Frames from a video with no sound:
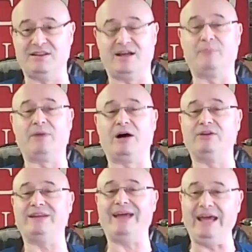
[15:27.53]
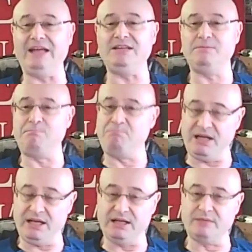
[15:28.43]
there are about eight
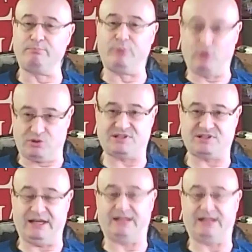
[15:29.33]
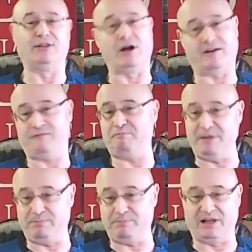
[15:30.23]
billion books that a lot of
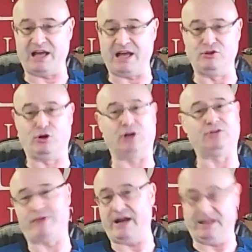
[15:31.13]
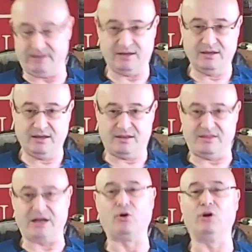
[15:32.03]
people have not read.
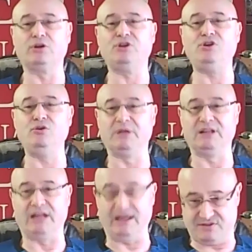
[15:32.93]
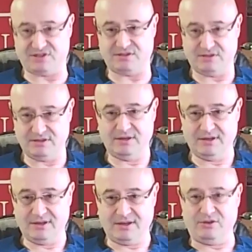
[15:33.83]
They're called Human Lives.
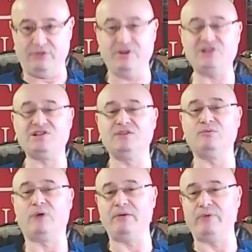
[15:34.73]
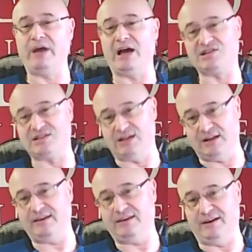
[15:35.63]
The reason why we excel
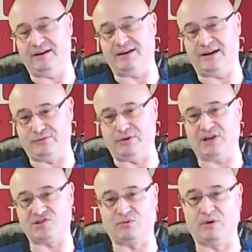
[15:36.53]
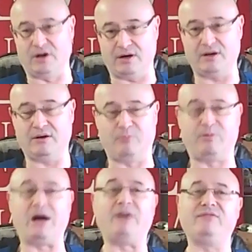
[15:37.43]
here at Red Square of
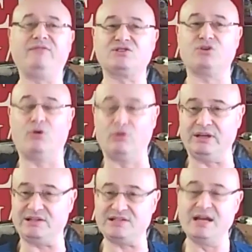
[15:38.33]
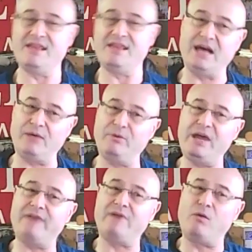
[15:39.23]
Powerflax Holdings, that we
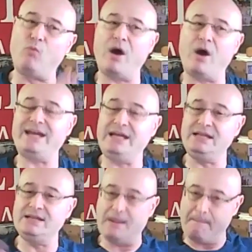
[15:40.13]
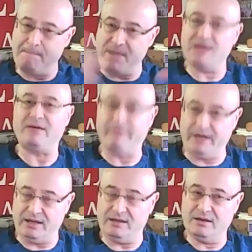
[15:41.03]
have a walk-in
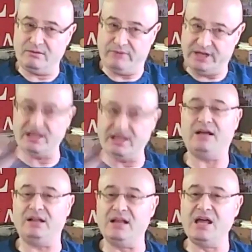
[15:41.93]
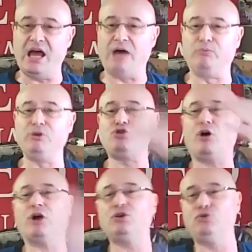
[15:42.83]
bakery, retail, and we
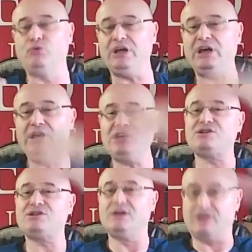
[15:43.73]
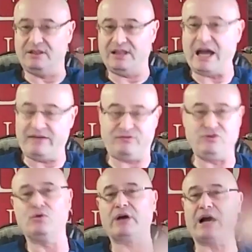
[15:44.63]
talk to each life,
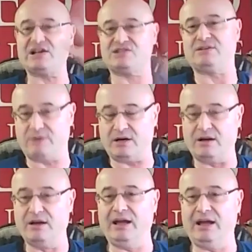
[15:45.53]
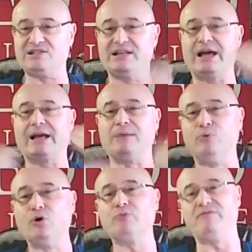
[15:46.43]
new customer. It's like a
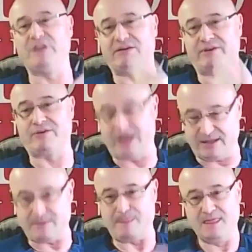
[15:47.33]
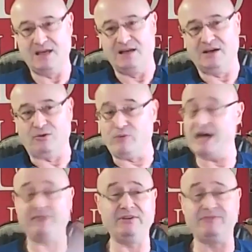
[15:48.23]
book we've never read. We
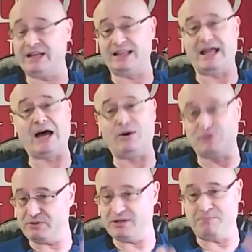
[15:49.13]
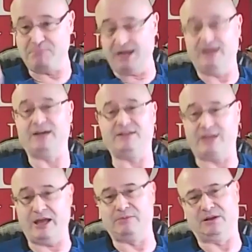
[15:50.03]
have even a lounge with a billiard
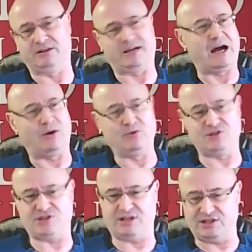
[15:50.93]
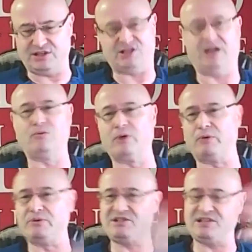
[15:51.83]
table, couch, and a chair where
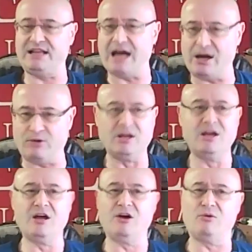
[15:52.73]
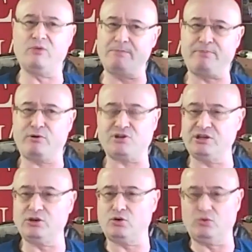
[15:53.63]
we sit down with a
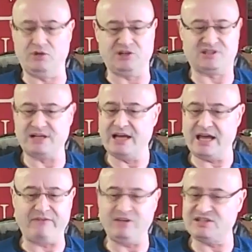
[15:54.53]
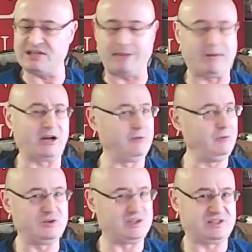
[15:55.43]
person who is having some
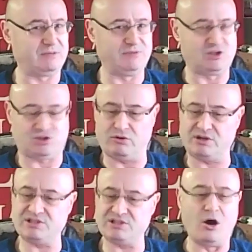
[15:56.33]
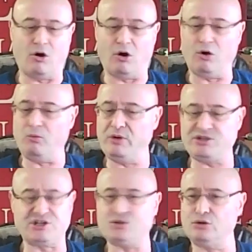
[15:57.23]
autoimmune system disorders or
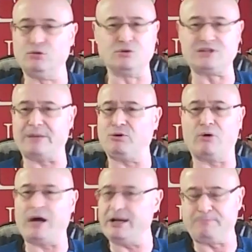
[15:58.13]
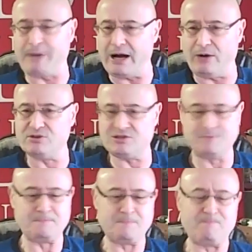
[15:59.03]
wishes to lose up to one hundred pounds
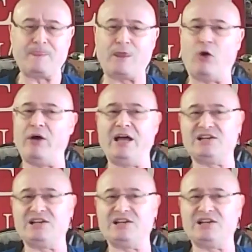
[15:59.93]
or has